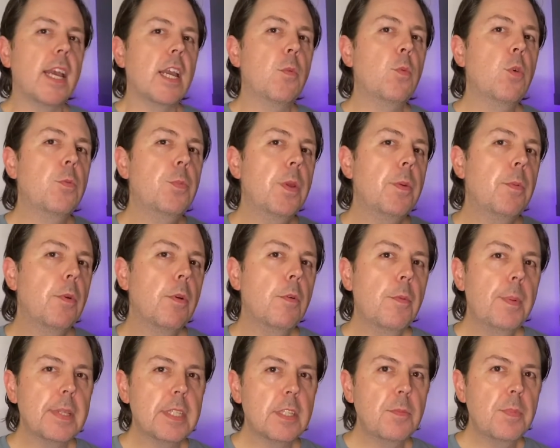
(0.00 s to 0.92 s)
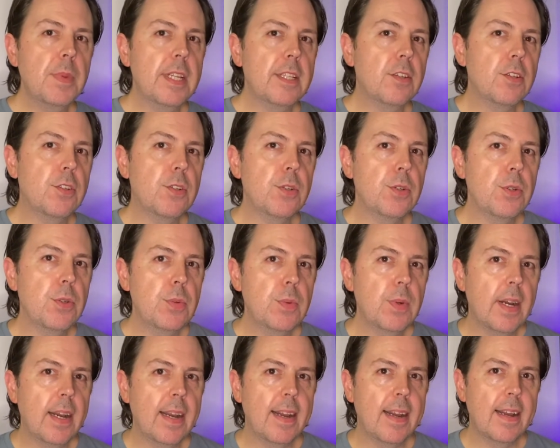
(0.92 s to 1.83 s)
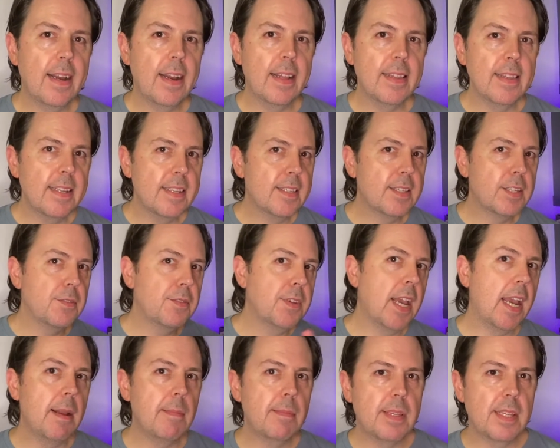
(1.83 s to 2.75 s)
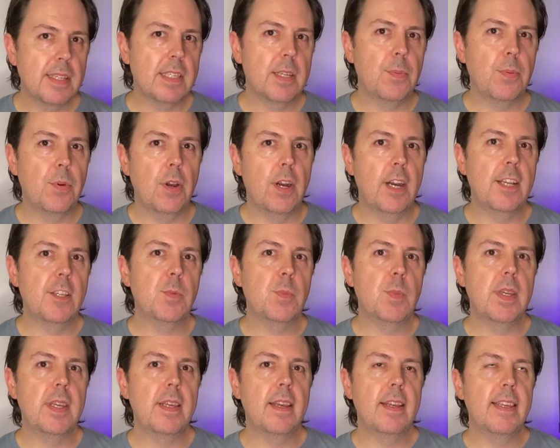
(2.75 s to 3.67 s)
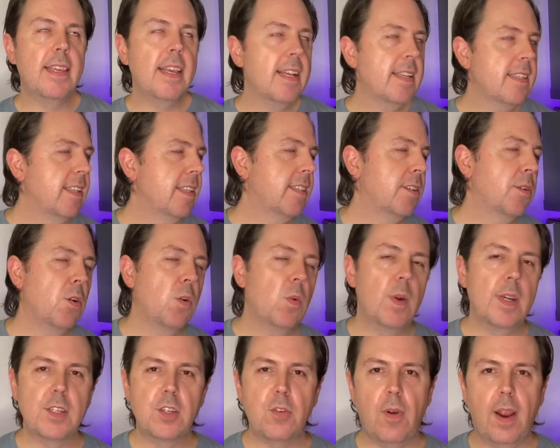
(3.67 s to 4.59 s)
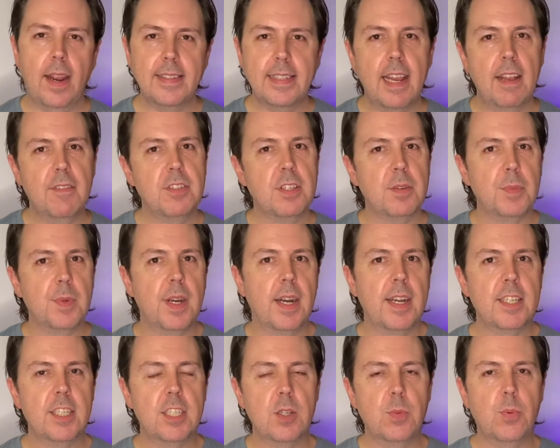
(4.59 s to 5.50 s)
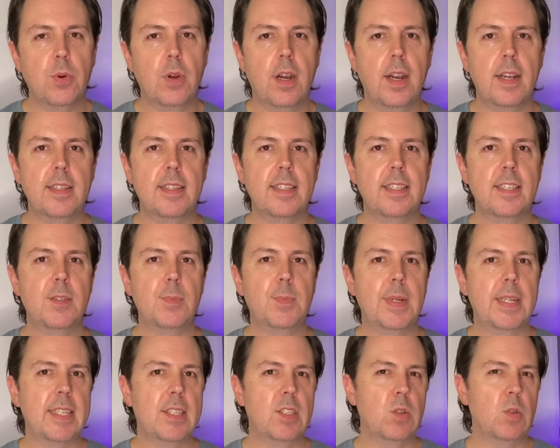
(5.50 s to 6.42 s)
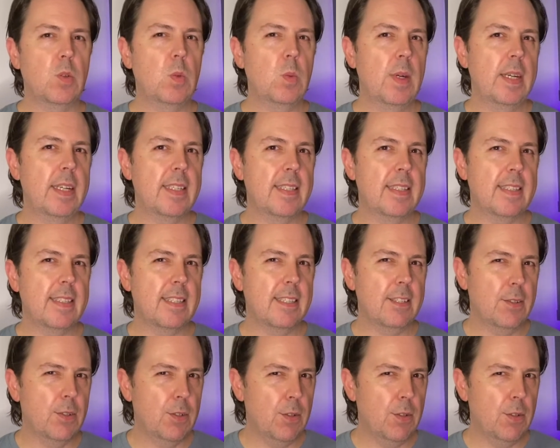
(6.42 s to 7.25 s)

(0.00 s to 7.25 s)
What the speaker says: it would be remiss of me to do a list of games that surprised me. Yes, it's always great to have some nice surprises, but it's always